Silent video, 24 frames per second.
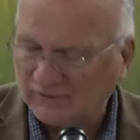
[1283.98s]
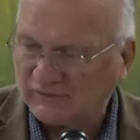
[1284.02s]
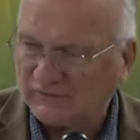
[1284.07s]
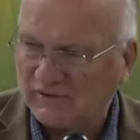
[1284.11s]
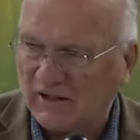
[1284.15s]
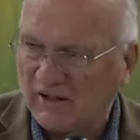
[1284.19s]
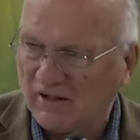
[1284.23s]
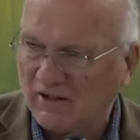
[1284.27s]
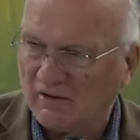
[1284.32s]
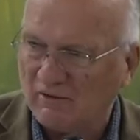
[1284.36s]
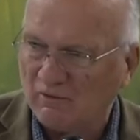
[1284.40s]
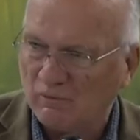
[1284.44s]
is
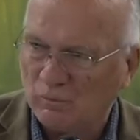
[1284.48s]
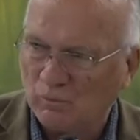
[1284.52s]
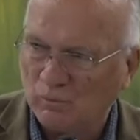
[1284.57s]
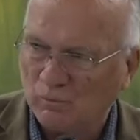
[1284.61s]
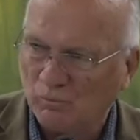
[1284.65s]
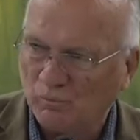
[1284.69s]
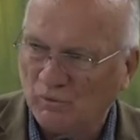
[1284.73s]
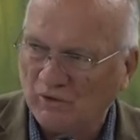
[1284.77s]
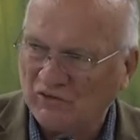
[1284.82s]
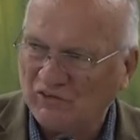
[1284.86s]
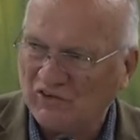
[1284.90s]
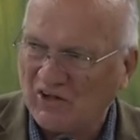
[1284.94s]
that
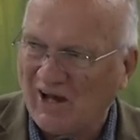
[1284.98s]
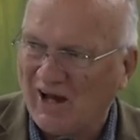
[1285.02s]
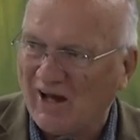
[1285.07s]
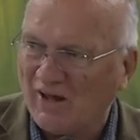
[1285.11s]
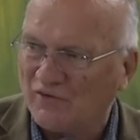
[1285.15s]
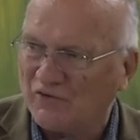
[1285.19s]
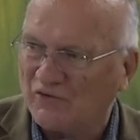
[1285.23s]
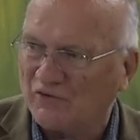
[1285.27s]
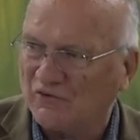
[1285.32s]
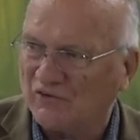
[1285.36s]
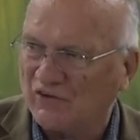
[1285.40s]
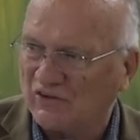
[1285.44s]
we
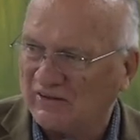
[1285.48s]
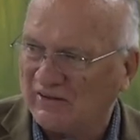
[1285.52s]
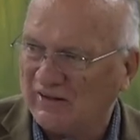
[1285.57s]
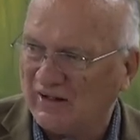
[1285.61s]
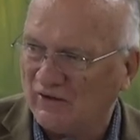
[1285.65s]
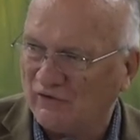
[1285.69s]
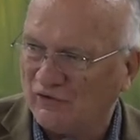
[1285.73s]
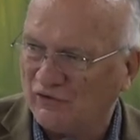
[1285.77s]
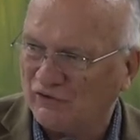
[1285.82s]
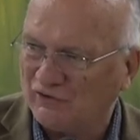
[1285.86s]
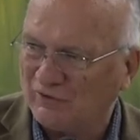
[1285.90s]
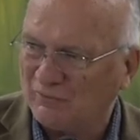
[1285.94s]
gather
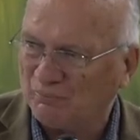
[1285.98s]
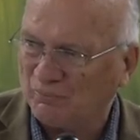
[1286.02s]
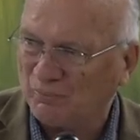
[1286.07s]
together to